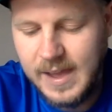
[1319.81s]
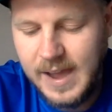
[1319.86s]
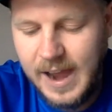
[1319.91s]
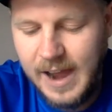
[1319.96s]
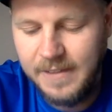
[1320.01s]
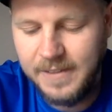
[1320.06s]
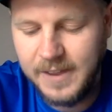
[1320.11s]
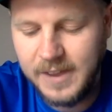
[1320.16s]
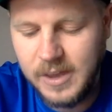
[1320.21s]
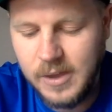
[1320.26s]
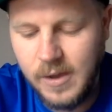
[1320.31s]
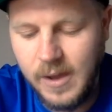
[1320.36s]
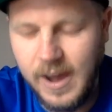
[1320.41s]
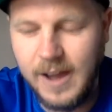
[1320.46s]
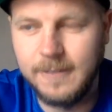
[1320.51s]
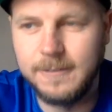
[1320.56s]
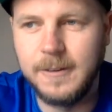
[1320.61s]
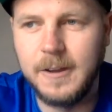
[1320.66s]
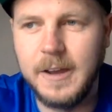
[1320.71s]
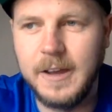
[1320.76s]
And then you
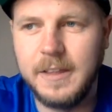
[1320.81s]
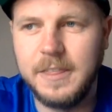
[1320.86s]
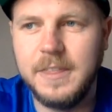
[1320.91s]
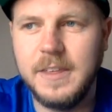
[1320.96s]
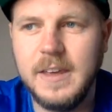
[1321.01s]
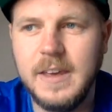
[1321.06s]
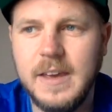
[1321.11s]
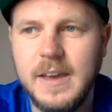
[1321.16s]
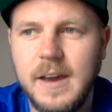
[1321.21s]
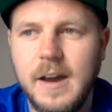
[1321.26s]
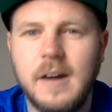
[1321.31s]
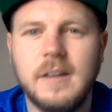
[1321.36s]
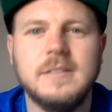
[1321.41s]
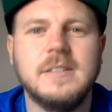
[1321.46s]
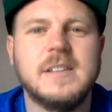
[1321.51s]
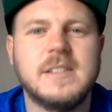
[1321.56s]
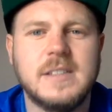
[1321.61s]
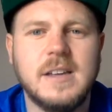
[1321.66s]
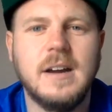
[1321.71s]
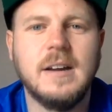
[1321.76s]
have like the
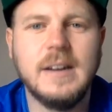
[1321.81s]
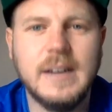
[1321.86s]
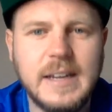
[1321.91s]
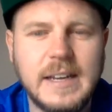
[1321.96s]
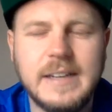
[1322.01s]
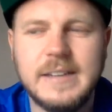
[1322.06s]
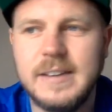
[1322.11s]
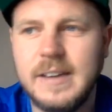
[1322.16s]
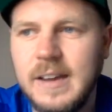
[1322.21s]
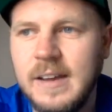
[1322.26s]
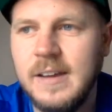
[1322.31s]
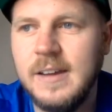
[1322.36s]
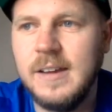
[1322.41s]
unsung leader